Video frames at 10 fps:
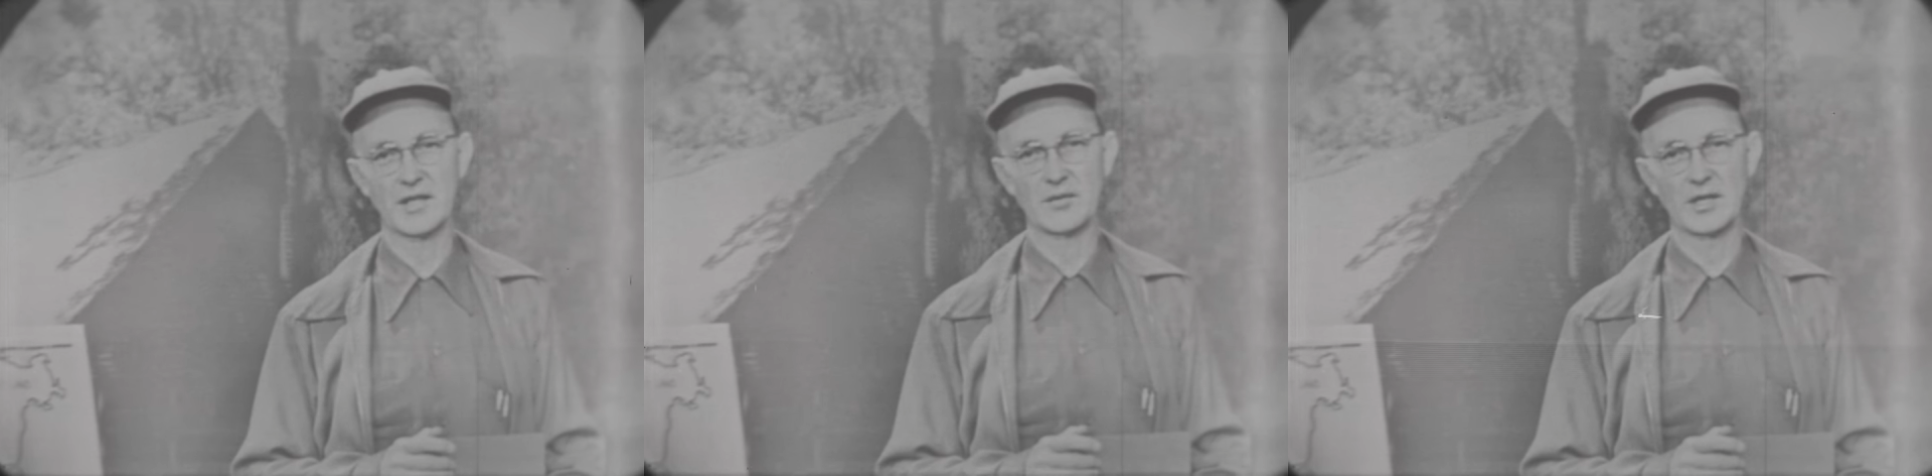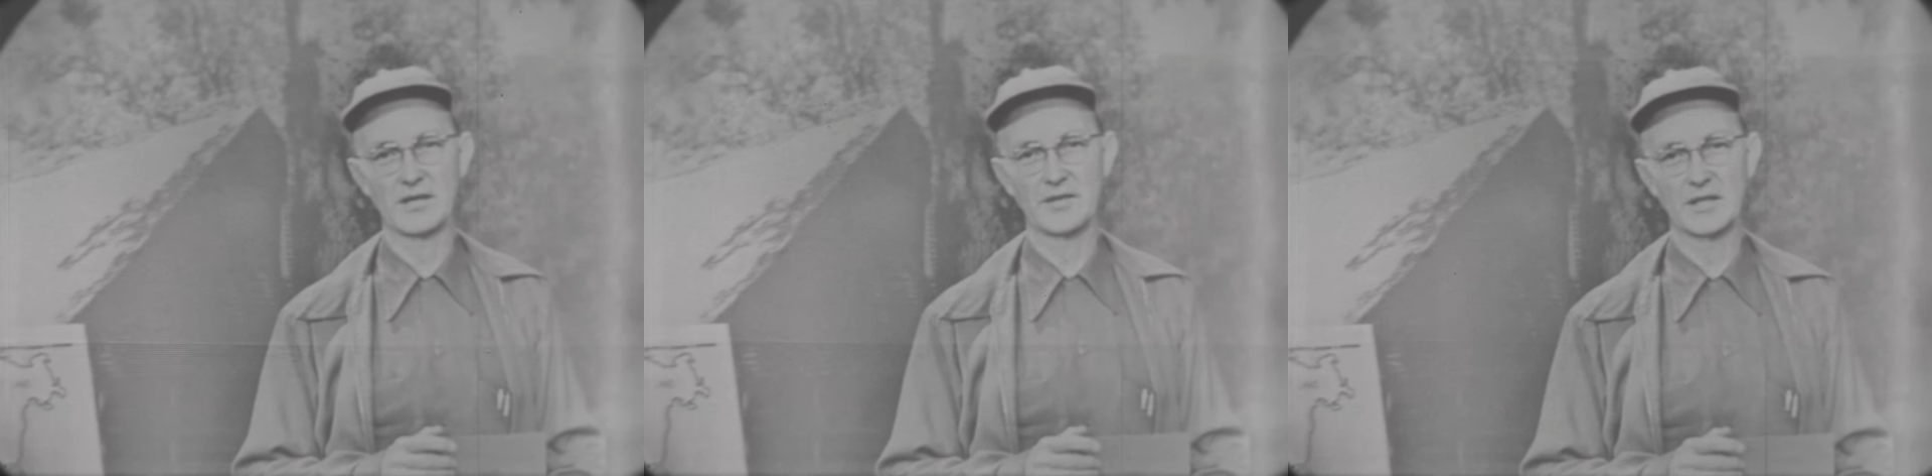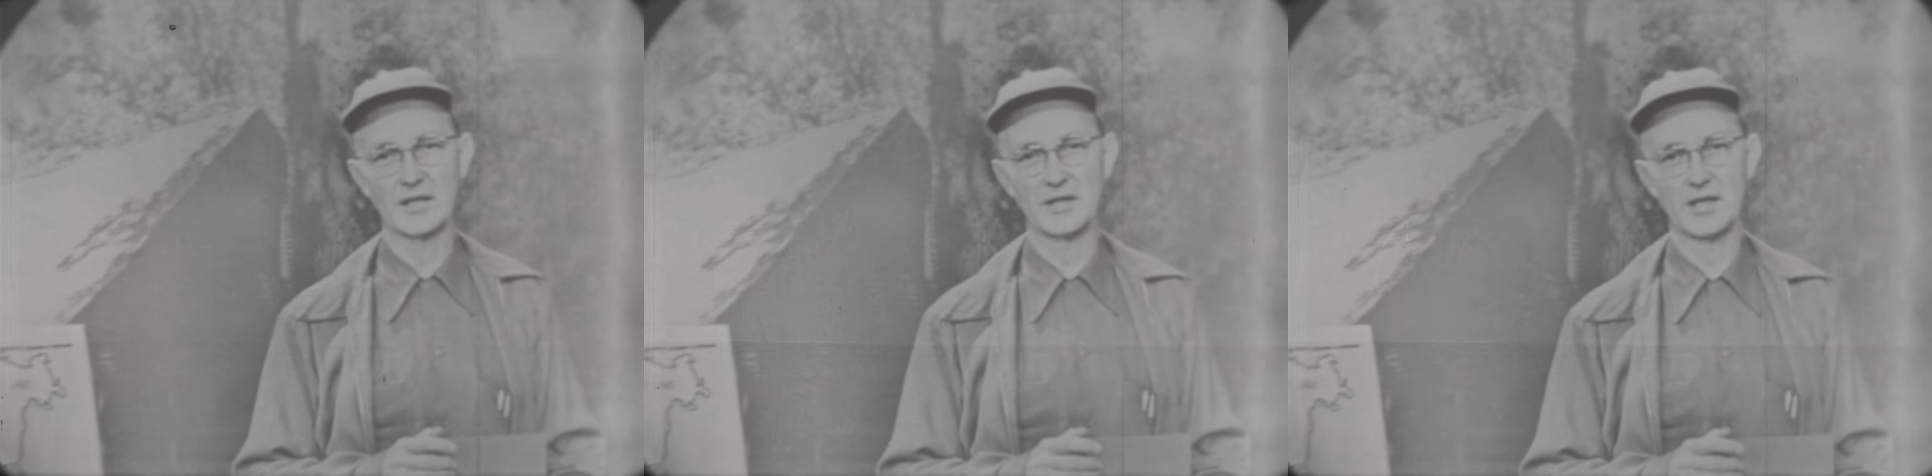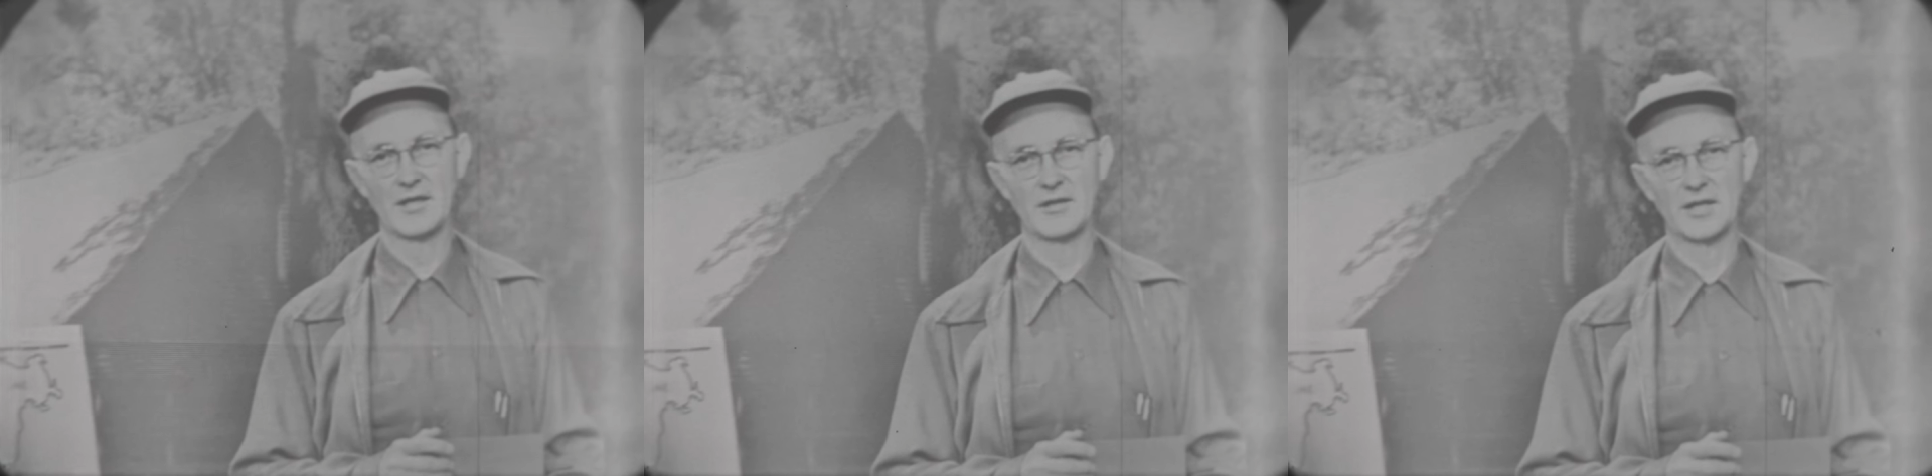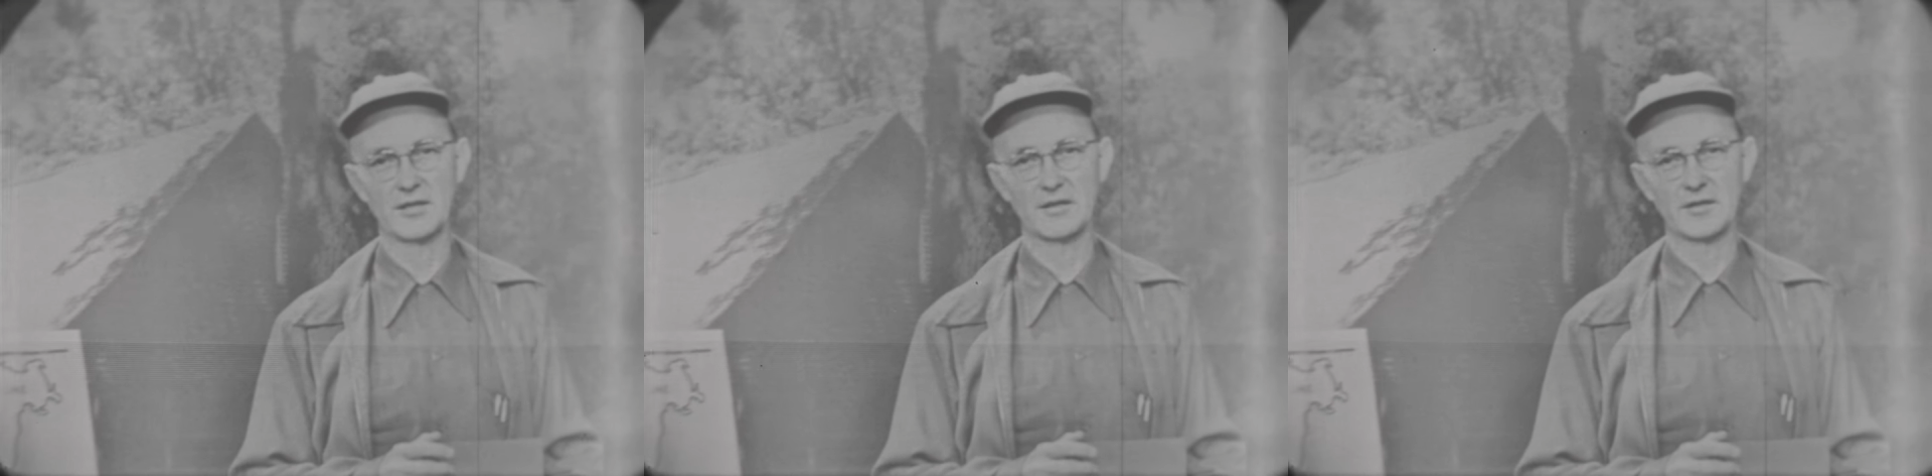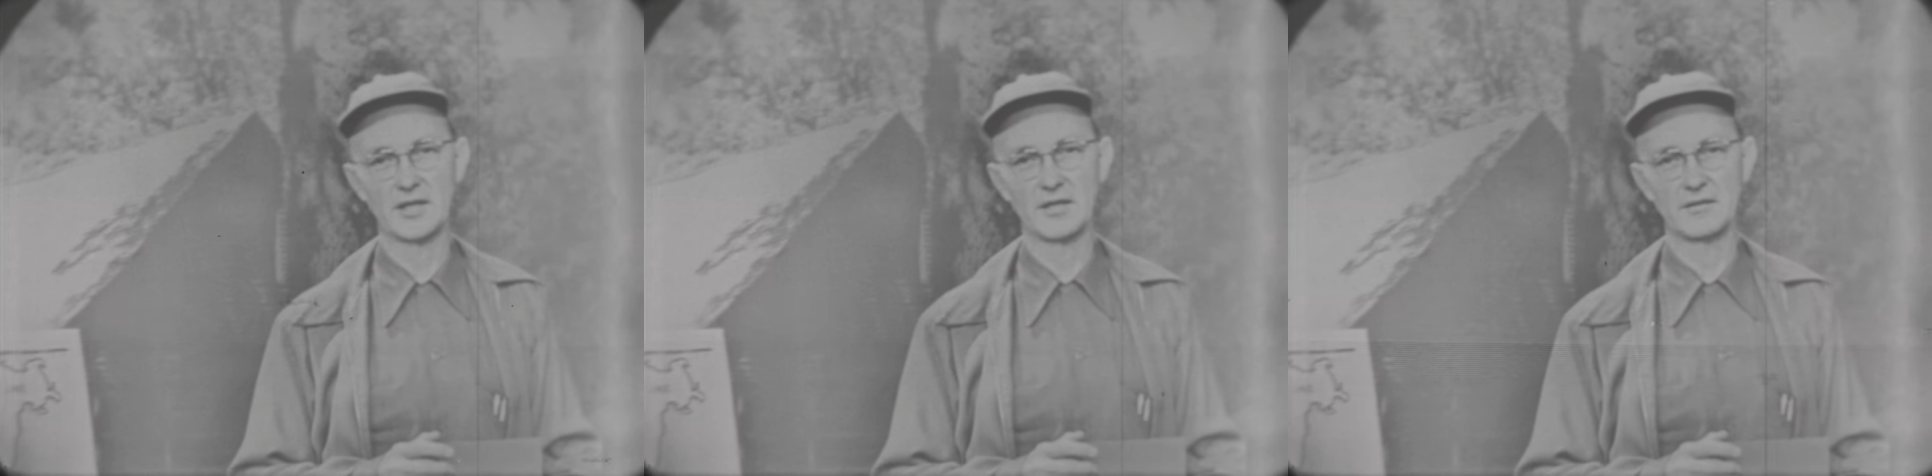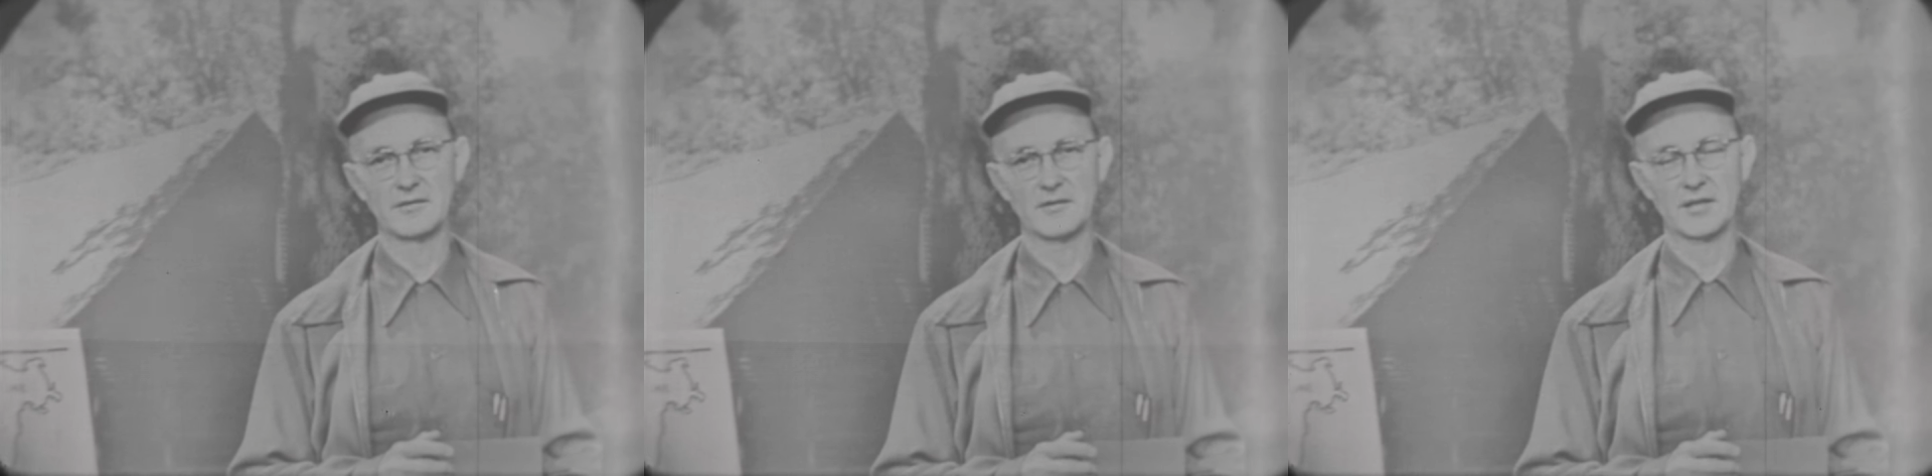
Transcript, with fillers: that they were living there now, and that they,